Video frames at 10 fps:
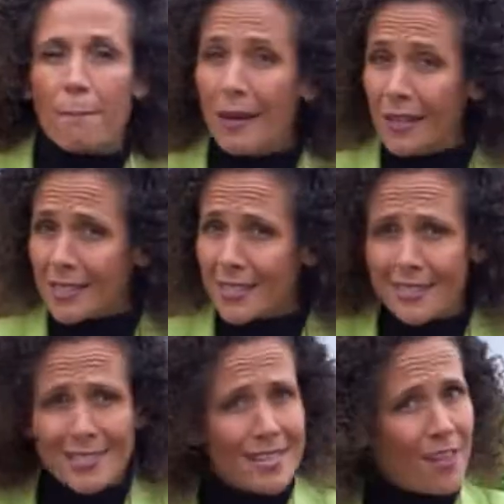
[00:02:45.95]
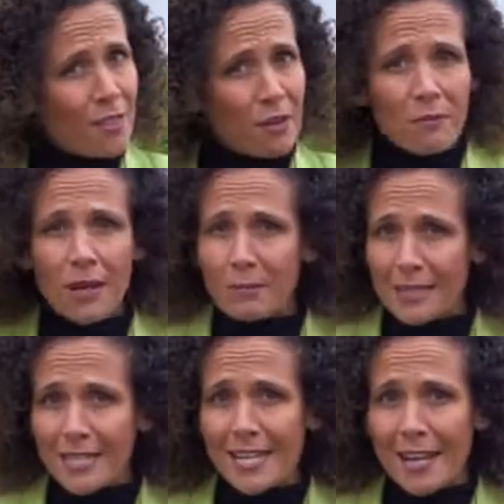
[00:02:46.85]
But nothing will
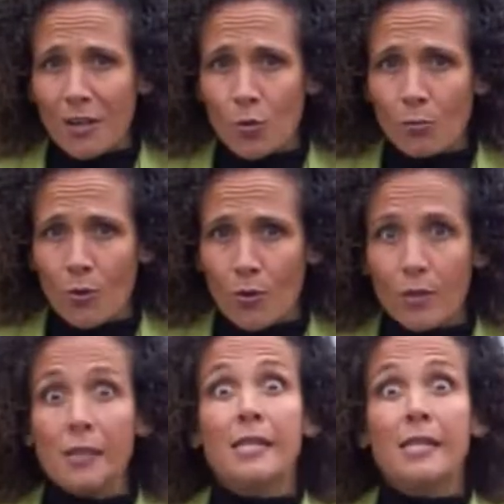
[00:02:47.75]
upset a landlord more